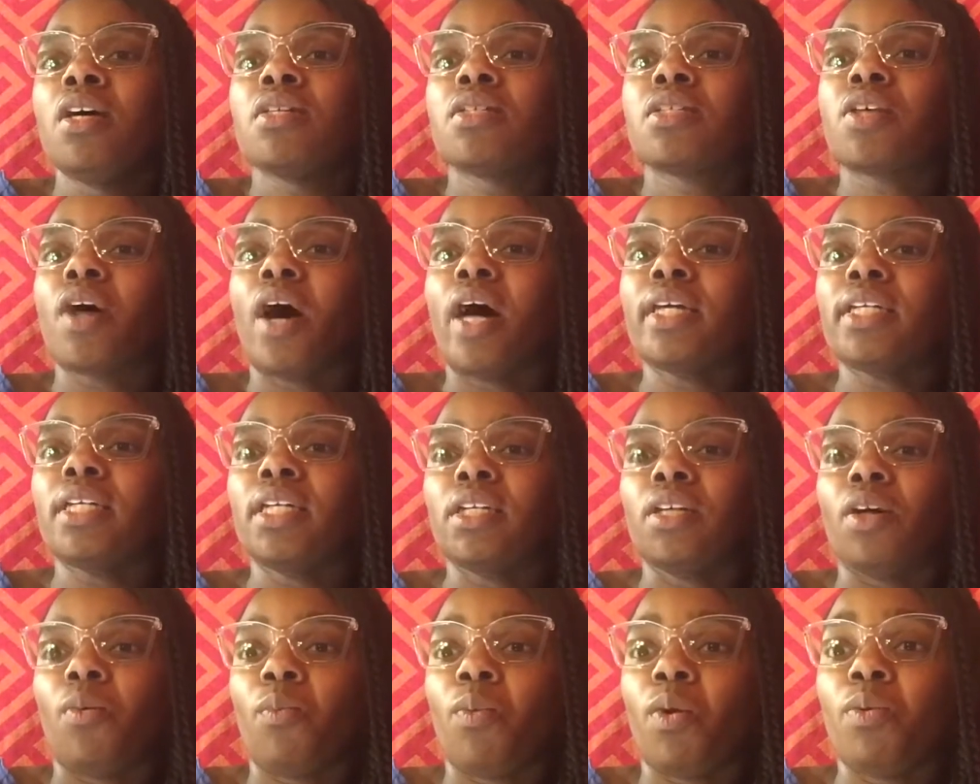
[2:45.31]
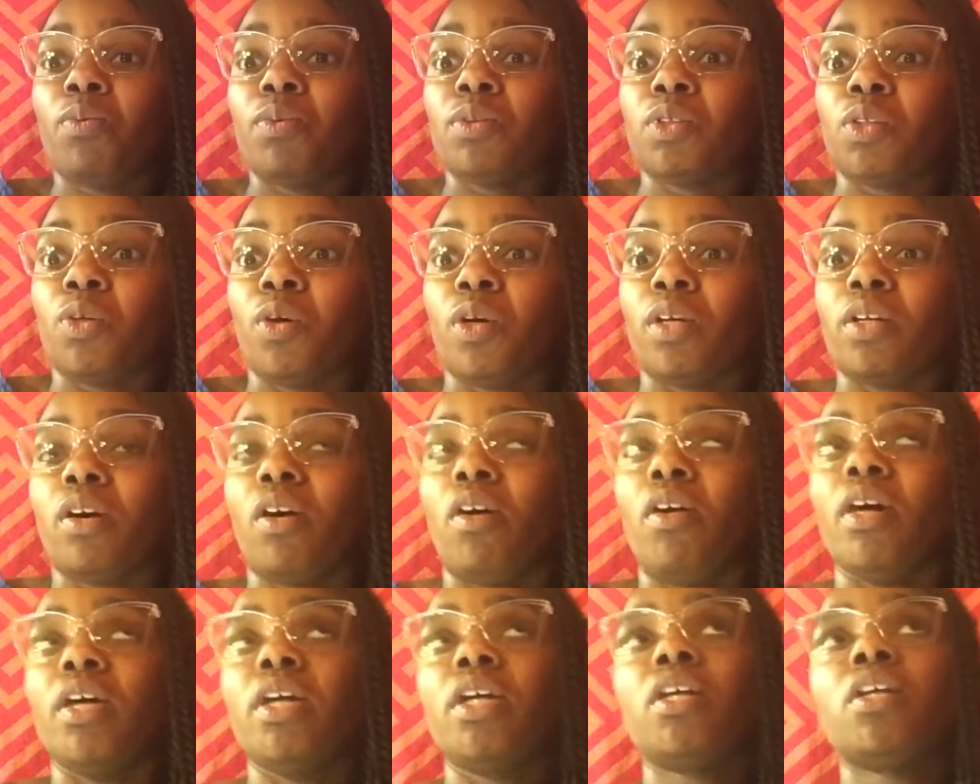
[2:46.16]
So I didn't know what was going
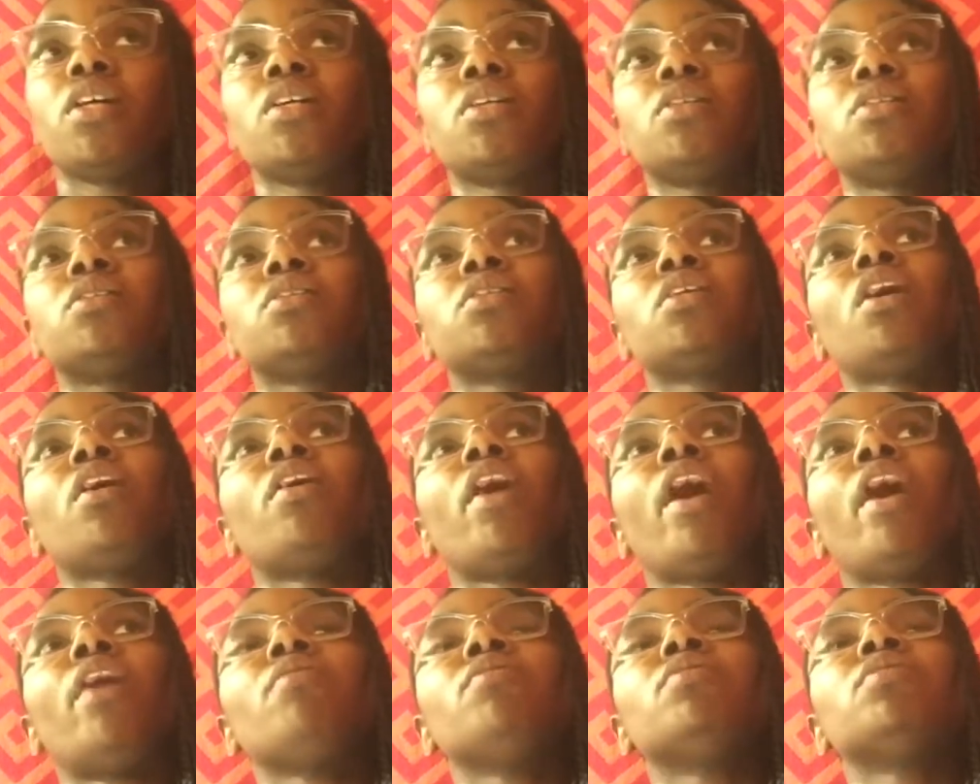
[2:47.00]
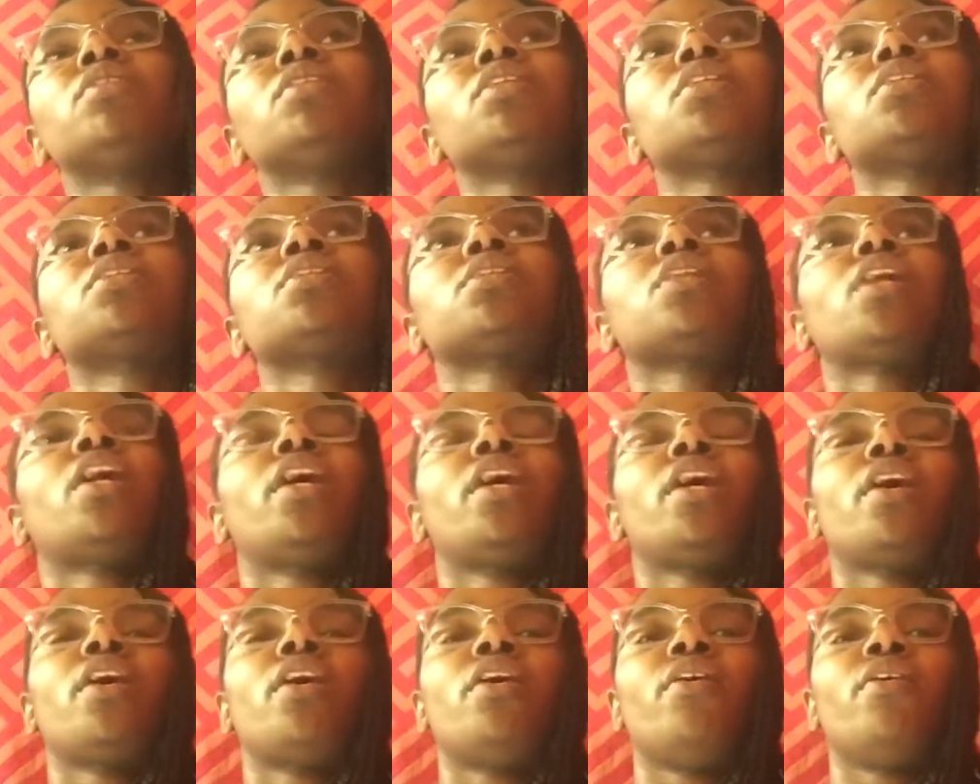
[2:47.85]
on. So I was just
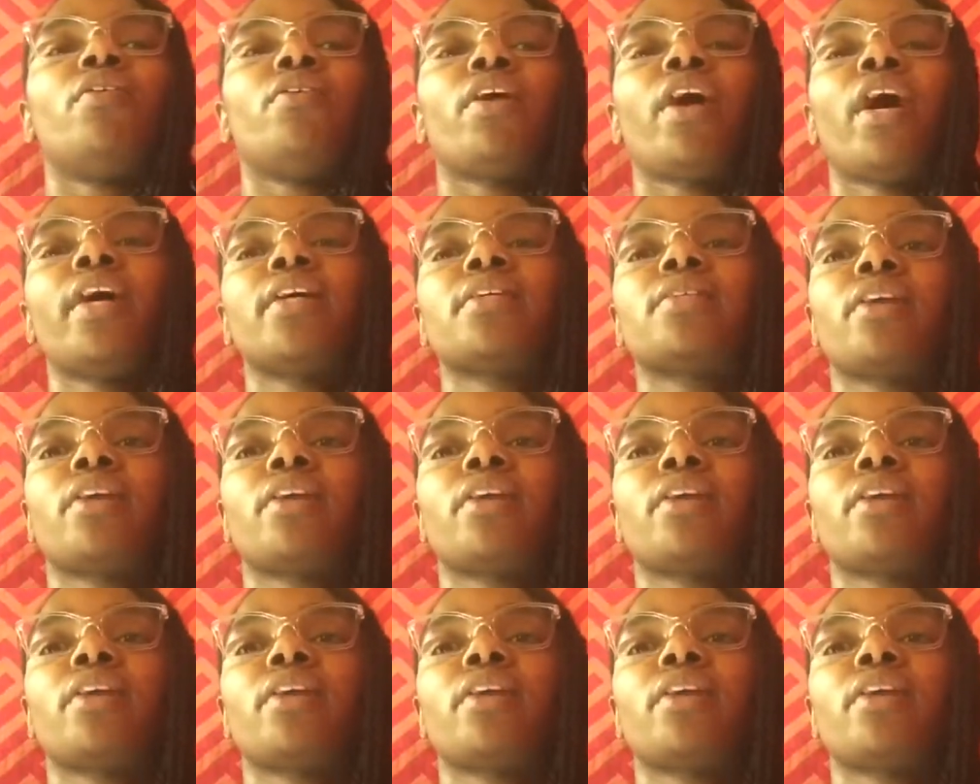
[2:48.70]
like, okay.